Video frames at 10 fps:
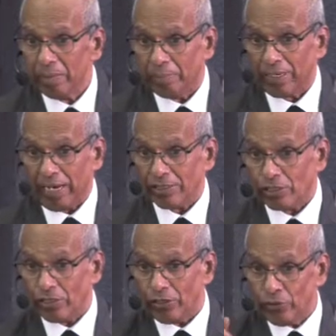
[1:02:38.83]

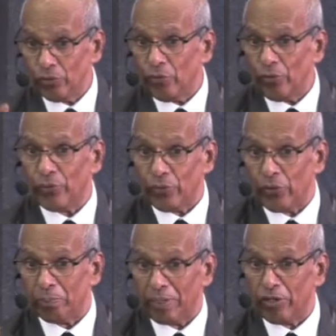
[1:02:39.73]
Because you
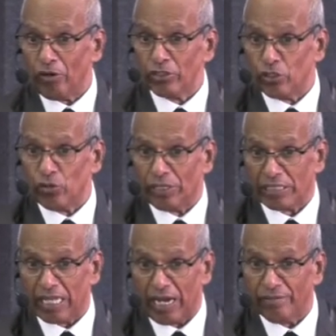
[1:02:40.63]
don't belong to
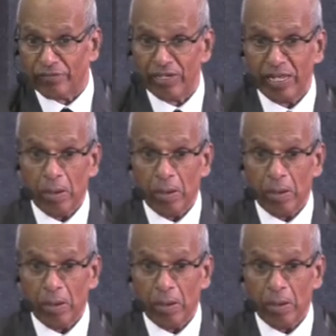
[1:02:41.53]
yourself.